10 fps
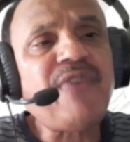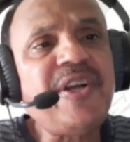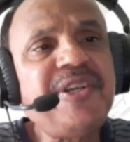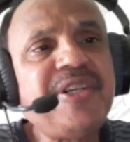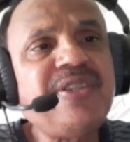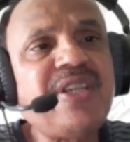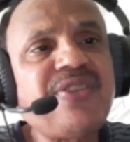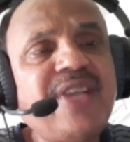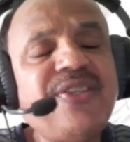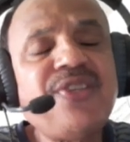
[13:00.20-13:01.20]
five ton, the
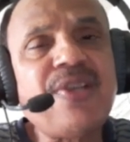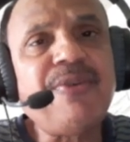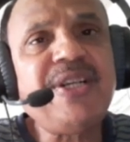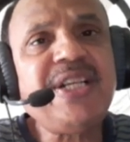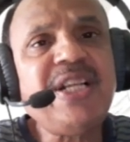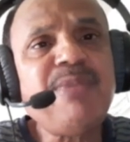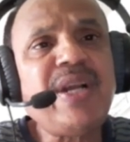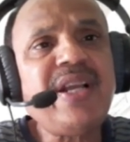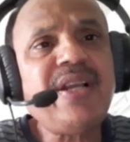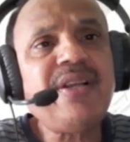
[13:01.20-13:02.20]
size is seventeen
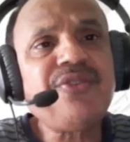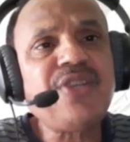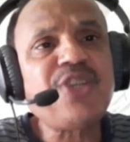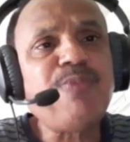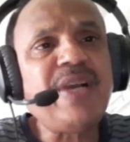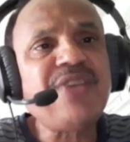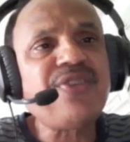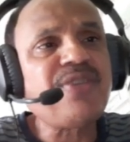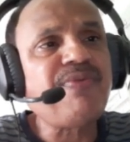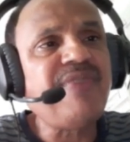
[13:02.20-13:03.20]
by six by
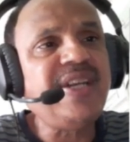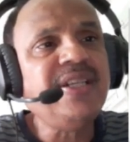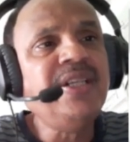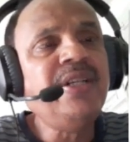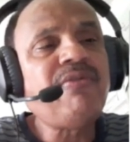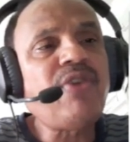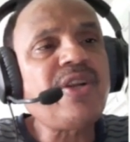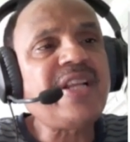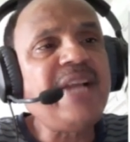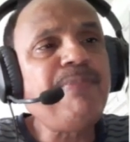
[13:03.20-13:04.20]
six feet. For
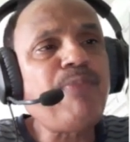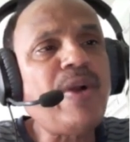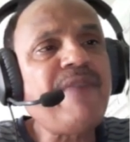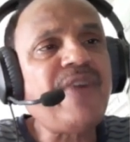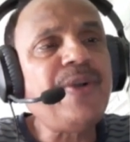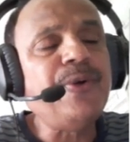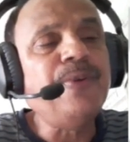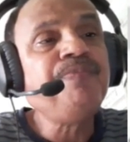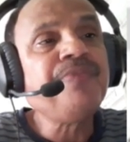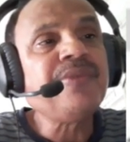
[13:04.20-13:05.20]
nine point five,
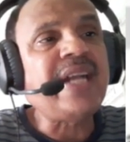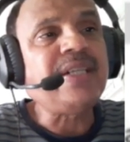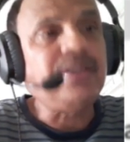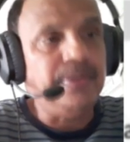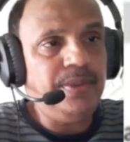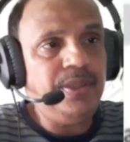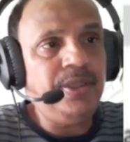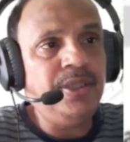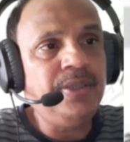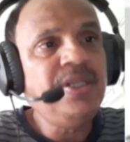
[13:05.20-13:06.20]
that
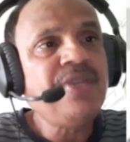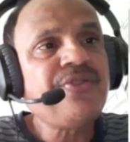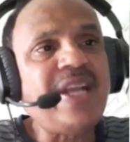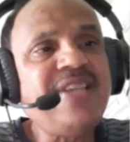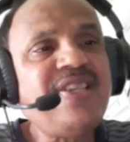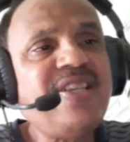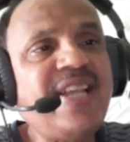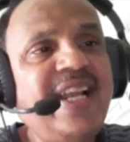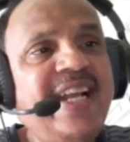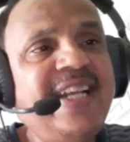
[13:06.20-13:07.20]
size is
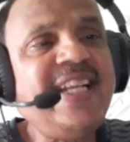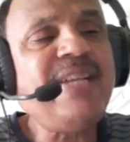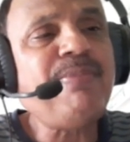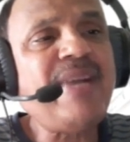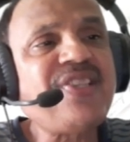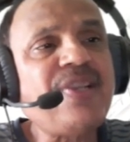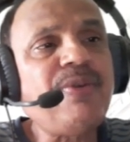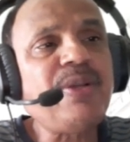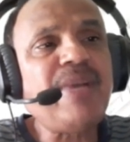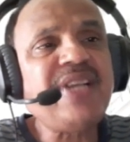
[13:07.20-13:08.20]
eighteen by
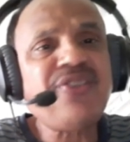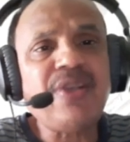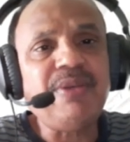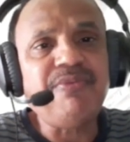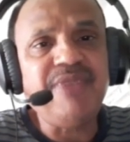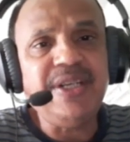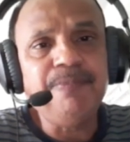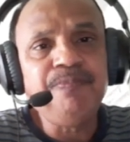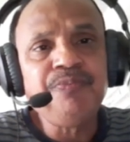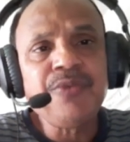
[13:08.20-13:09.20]
seven by seven feet.
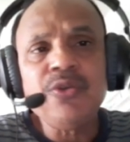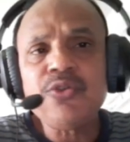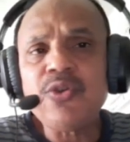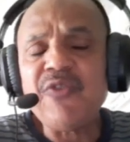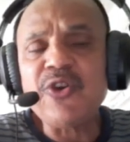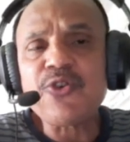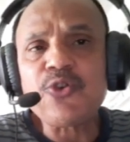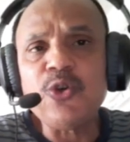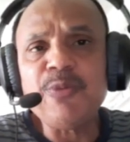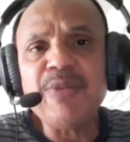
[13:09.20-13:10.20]
So for
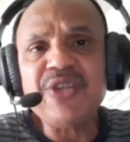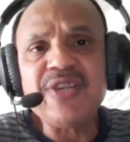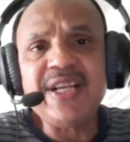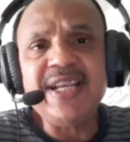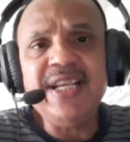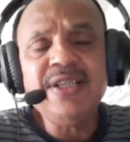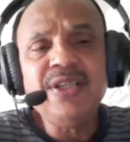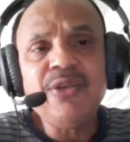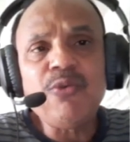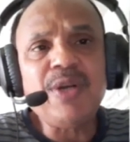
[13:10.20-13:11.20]
stone masonry,
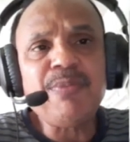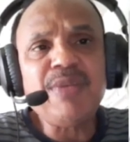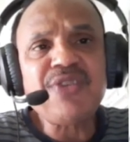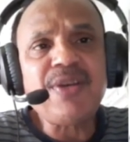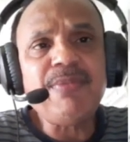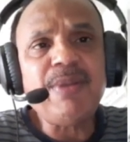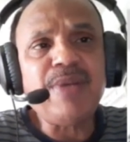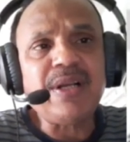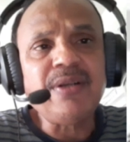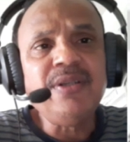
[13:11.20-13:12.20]
one must
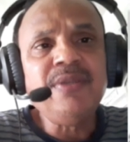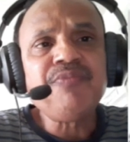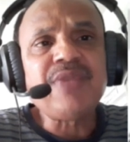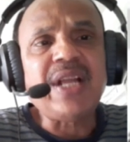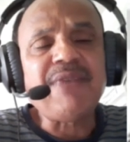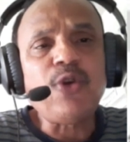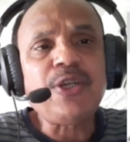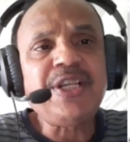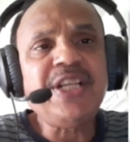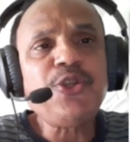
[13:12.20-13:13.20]
remember that
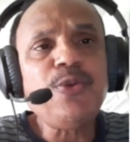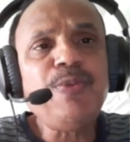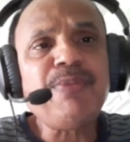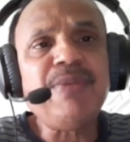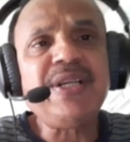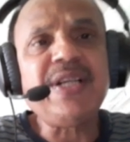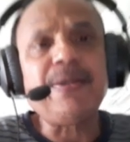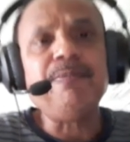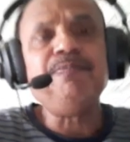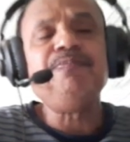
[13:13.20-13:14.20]
fourteen cubic meter